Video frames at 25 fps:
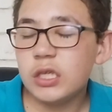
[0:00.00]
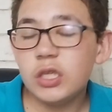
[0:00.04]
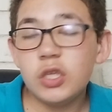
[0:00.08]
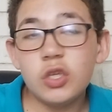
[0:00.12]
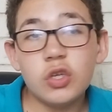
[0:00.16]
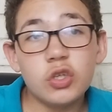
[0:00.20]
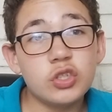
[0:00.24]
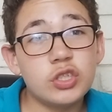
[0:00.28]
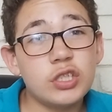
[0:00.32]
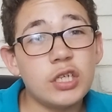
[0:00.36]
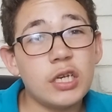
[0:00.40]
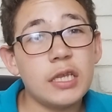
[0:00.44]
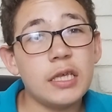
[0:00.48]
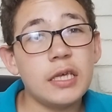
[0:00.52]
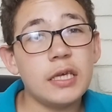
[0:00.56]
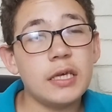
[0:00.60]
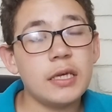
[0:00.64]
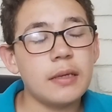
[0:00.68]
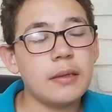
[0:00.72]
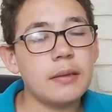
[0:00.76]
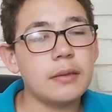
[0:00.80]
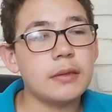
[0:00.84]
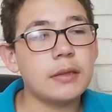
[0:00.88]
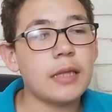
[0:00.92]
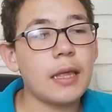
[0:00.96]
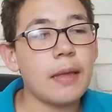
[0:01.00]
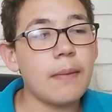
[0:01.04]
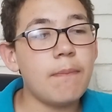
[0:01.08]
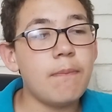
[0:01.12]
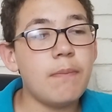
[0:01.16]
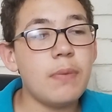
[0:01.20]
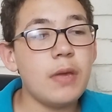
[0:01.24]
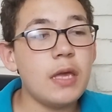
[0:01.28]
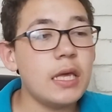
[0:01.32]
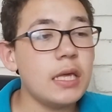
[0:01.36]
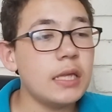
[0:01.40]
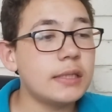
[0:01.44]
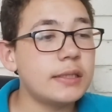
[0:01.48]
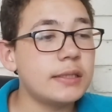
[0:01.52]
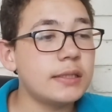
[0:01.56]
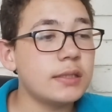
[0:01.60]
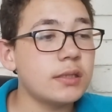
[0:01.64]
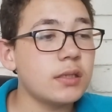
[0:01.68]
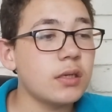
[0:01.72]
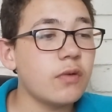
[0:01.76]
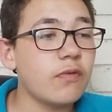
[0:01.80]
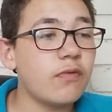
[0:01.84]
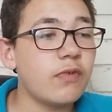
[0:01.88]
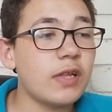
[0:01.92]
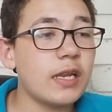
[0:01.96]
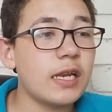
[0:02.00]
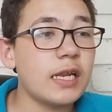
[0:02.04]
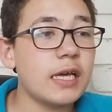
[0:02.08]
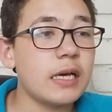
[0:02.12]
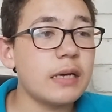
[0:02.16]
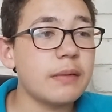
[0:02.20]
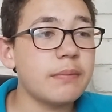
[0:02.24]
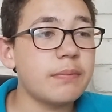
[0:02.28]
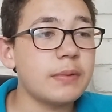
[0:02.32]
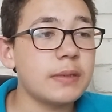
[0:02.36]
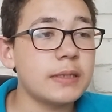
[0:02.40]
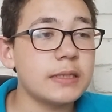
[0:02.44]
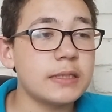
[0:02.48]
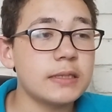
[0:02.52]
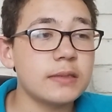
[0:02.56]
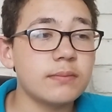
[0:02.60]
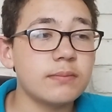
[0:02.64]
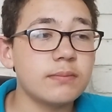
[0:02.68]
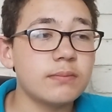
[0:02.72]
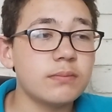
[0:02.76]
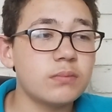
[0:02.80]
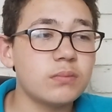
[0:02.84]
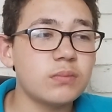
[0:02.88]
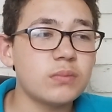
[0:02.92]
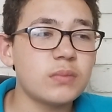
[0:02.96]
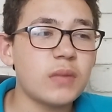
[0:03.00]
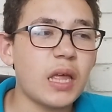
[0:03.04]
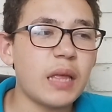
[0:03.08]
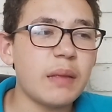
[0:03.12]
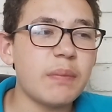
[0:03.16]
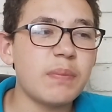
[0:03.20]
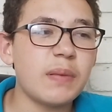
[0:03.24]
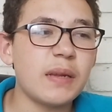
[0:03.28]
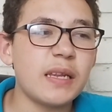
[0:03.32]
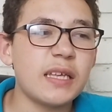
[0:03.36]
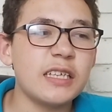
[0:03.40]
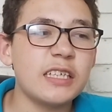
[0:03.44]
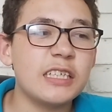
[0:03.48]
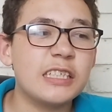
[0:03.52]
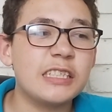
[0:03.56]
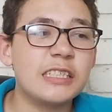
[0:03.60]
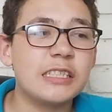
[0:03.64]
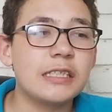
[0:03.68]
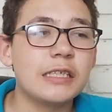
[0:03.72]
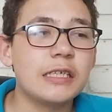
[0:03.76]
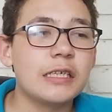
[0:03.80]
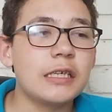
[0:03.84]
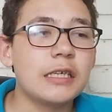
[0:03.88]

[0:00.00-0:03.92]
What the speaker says: Usually they beat Villa, but they play.